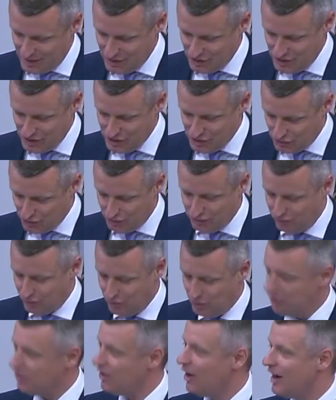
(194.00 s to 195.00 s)
that she stood
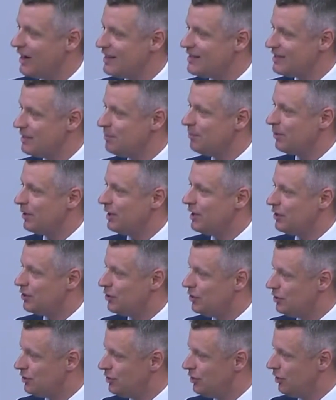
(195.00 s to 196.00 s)
for that I simply
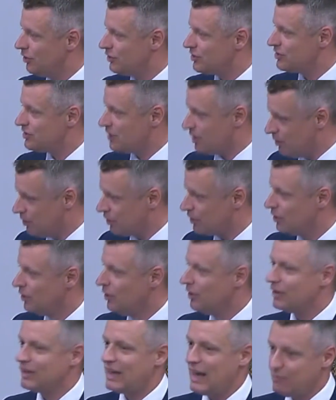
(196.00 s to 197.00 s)
could not stomach,
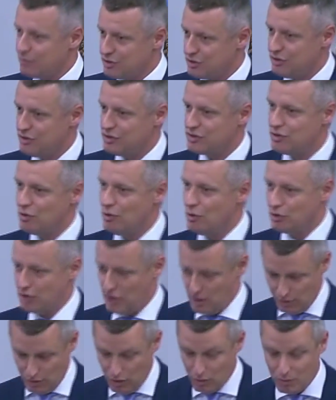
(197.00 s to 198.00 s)
countenance or
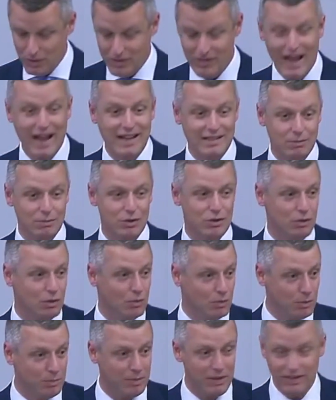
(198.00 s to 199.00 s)
go along with, as I'm sure
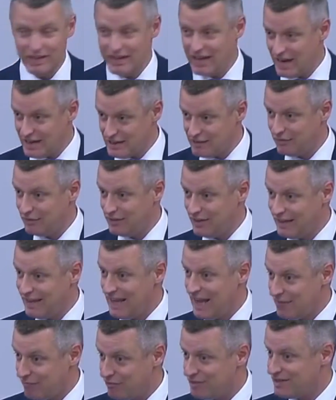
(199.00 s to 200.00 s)
would be the case for
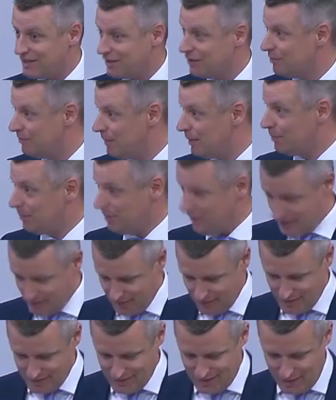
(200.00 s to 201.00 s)
nearly every single member
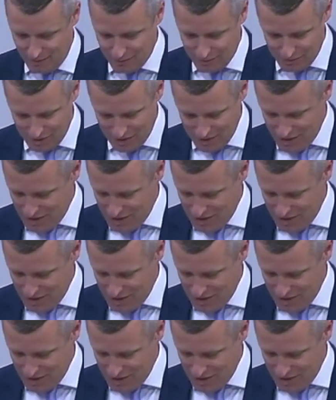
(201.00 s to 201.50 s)
in this House.